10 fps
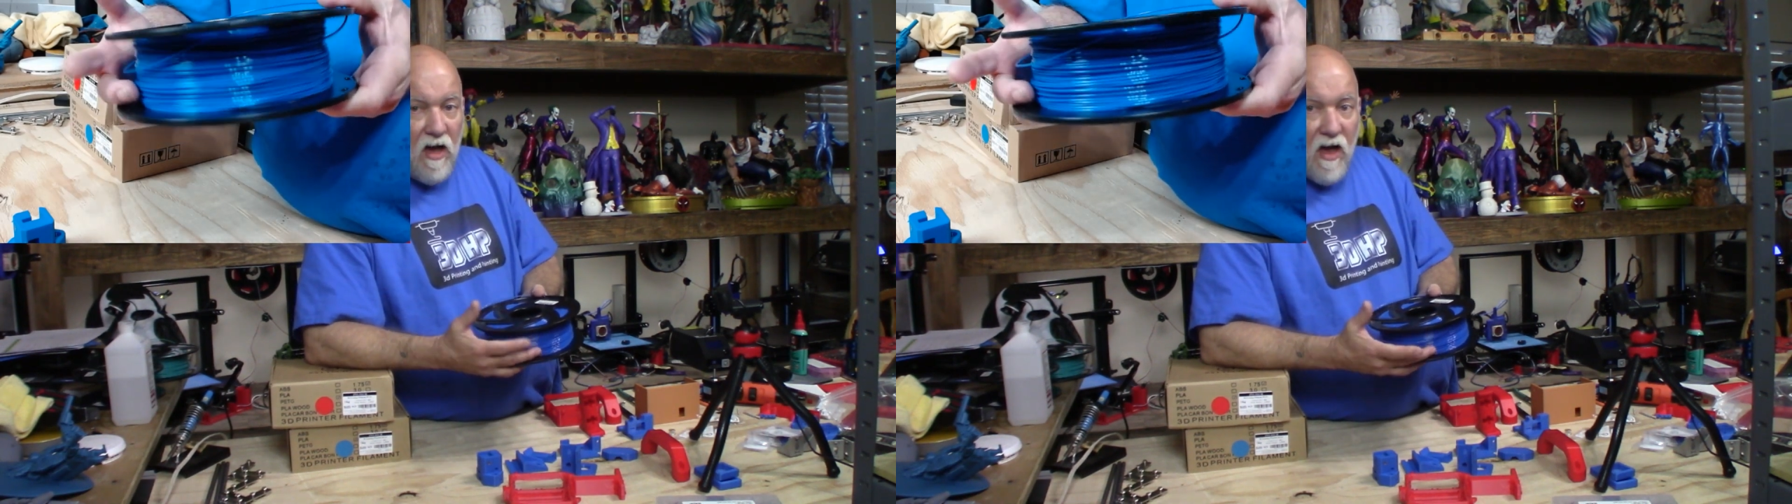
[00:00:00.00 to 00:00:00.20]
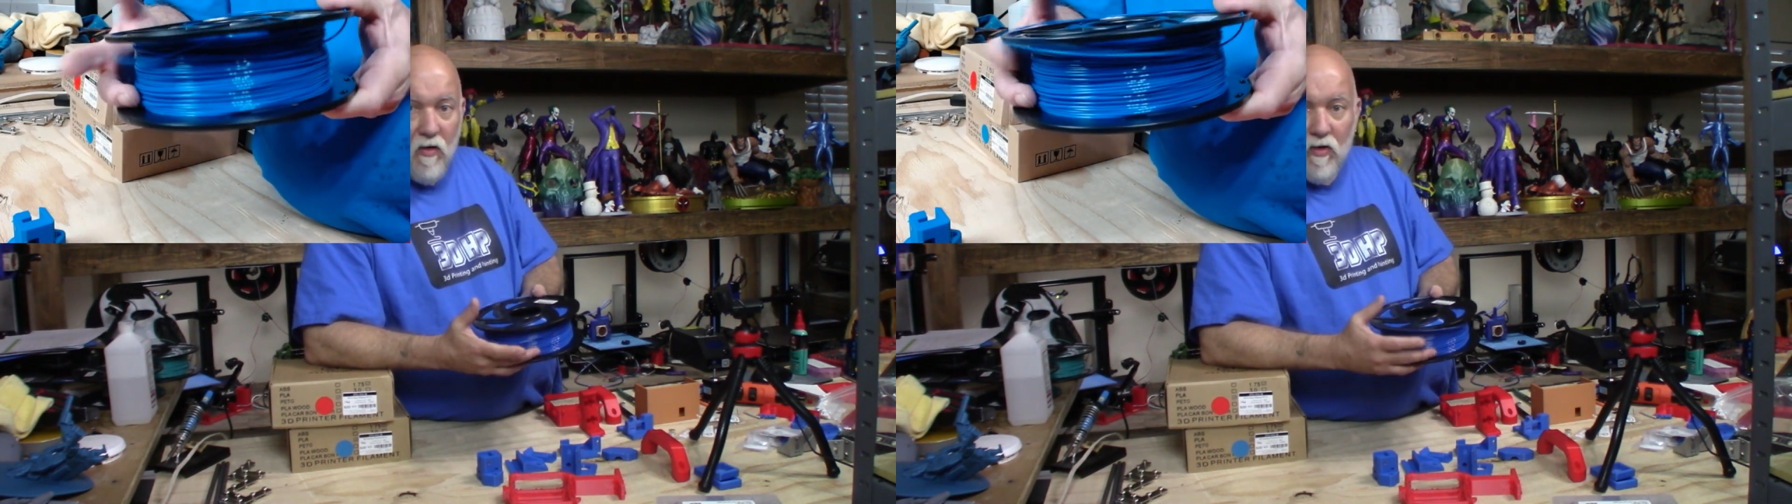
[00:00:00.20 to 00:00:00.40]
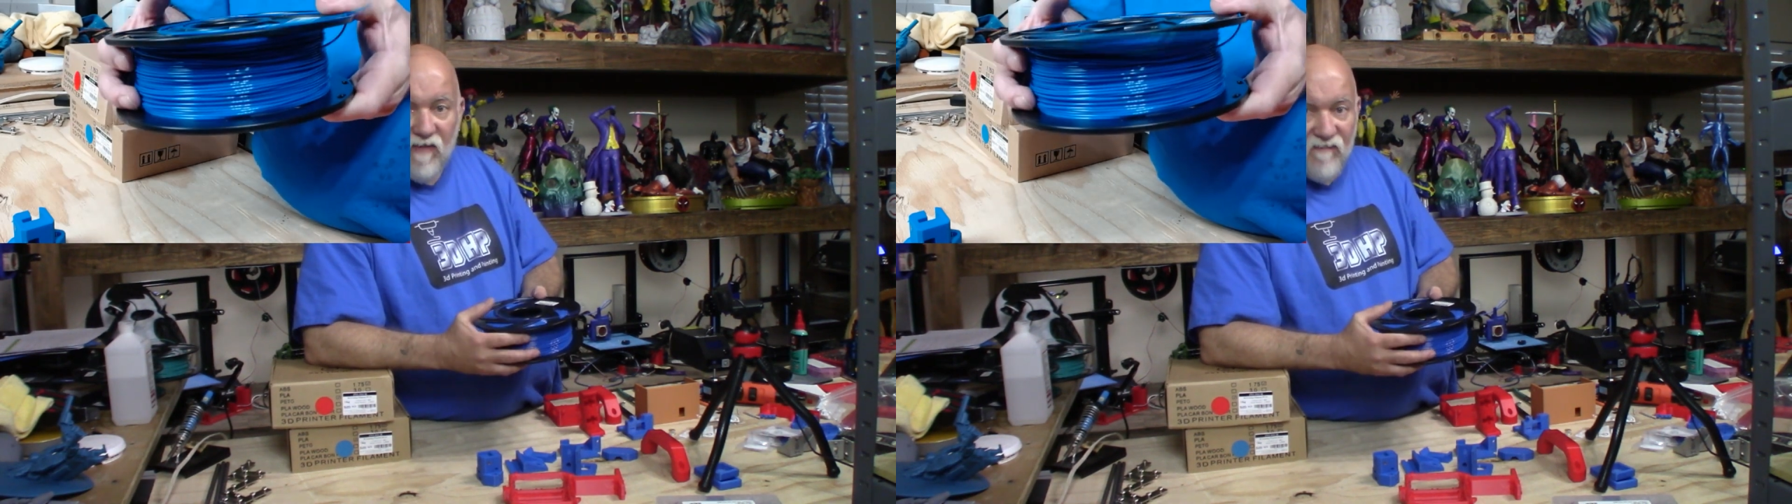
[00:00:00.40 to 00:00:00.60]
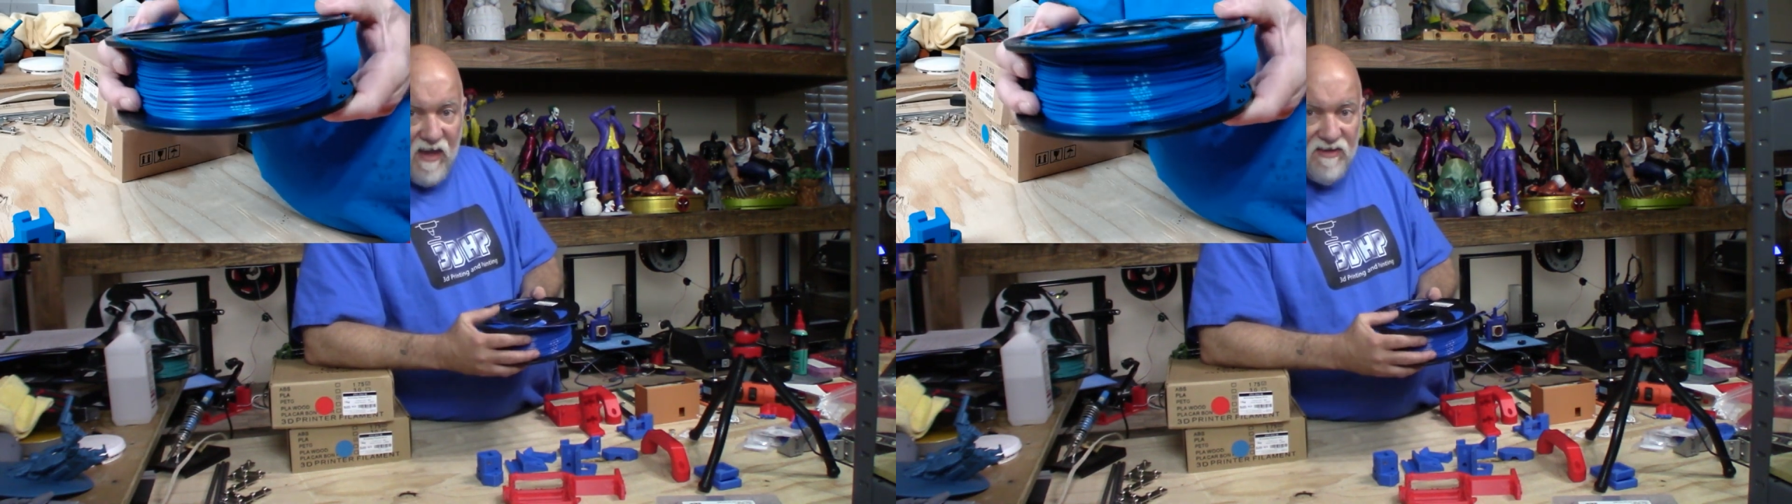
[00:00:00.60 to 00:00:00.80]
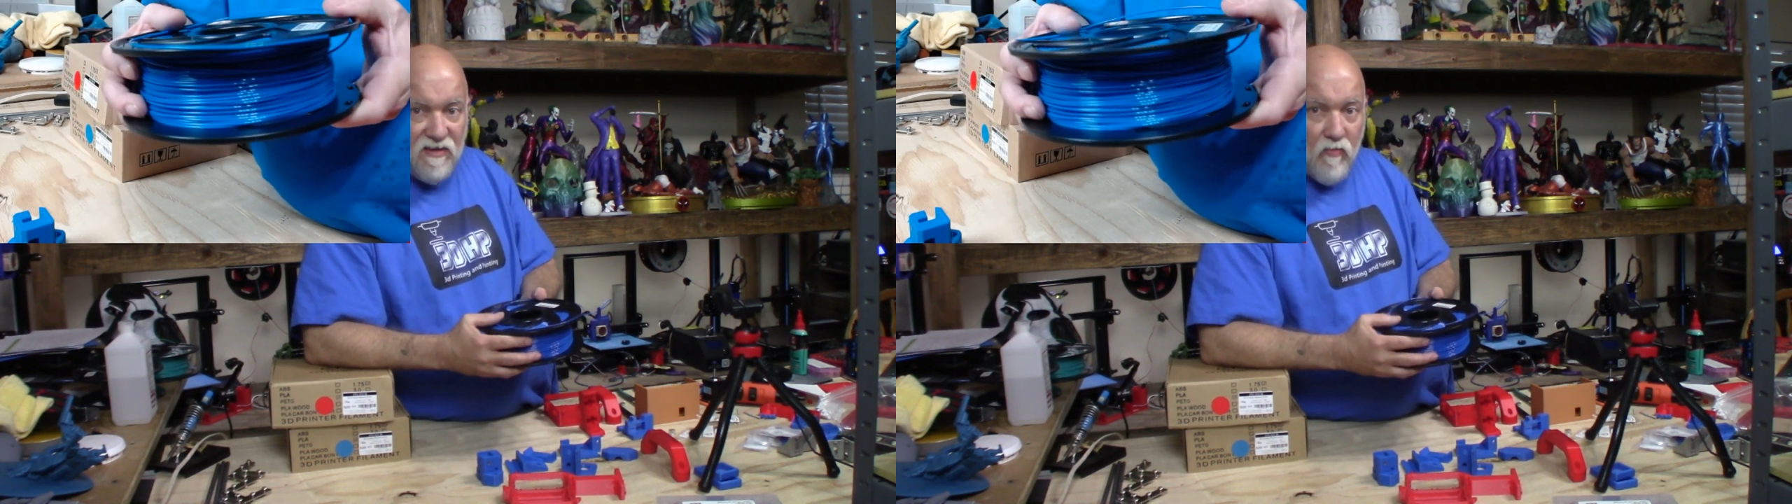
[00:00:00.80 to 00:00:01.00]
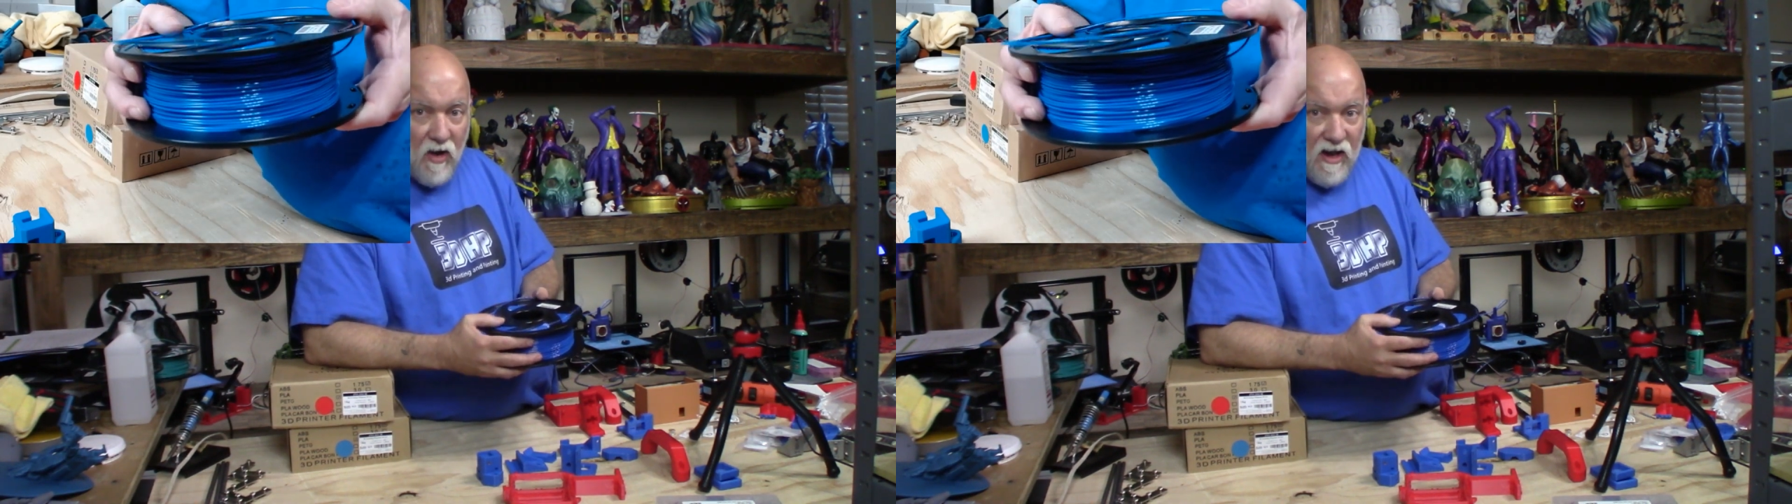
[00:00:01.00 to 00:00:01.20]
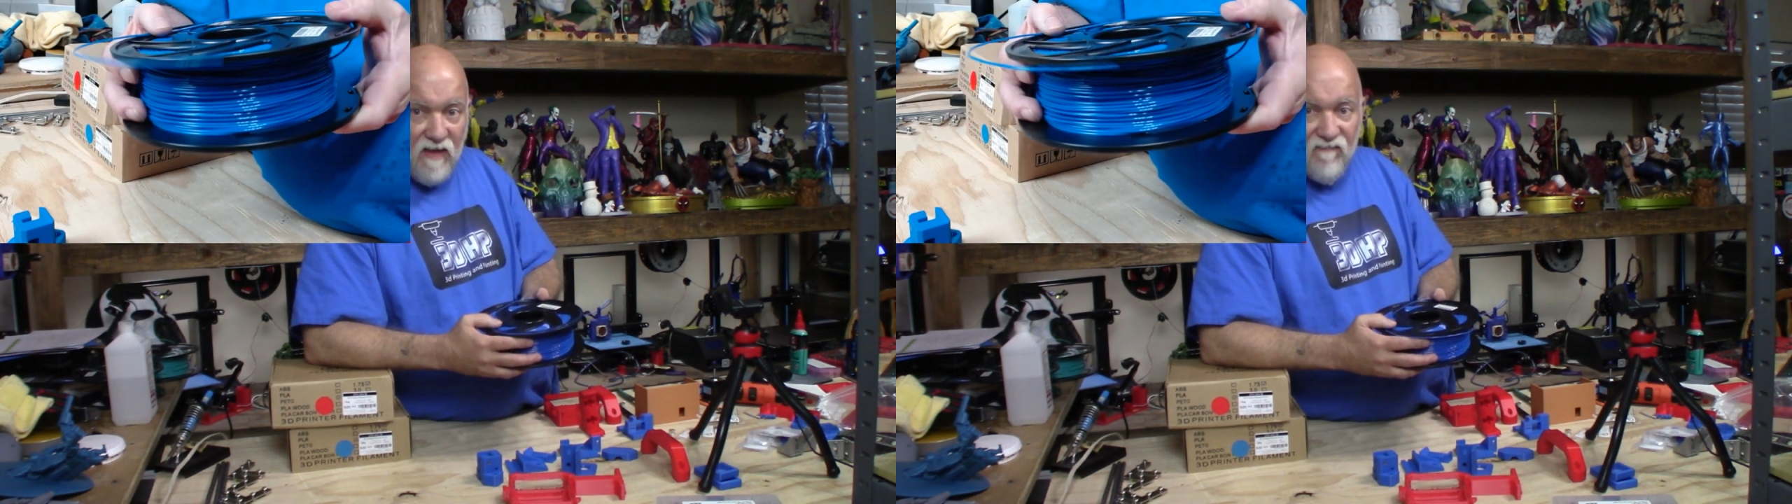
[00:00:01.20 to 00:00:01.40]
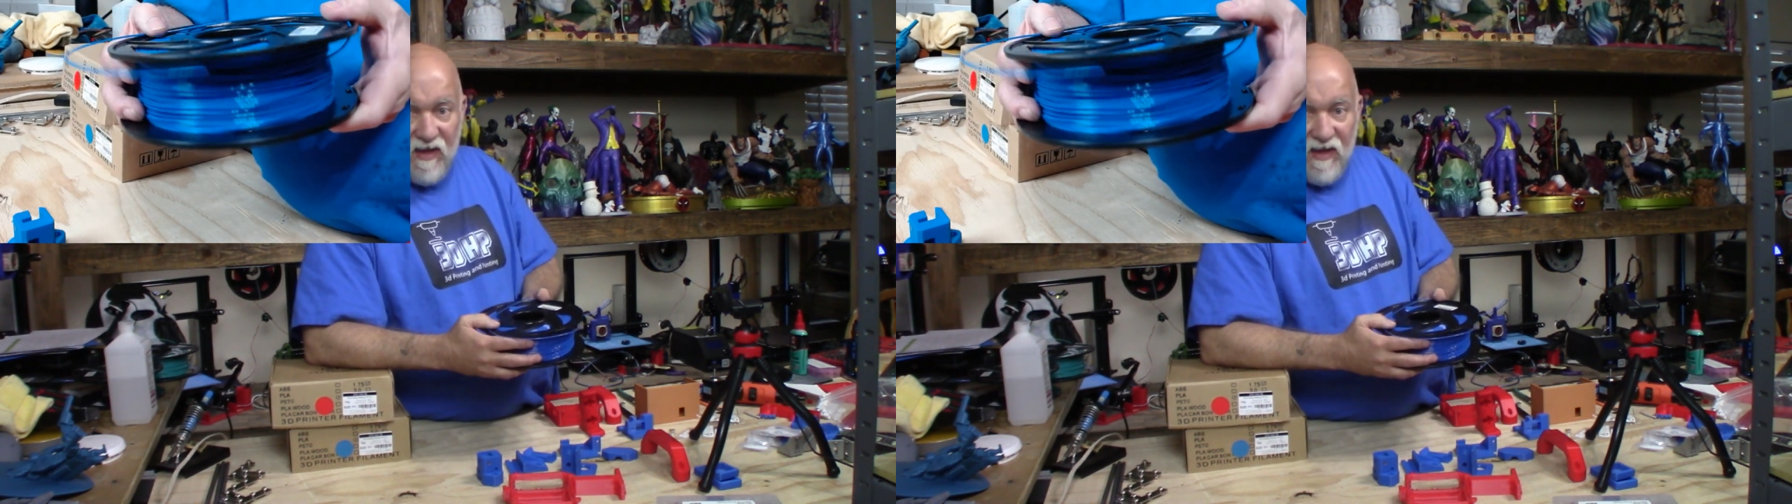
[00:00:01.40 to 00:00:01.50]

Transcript: I don't want a fancy brand,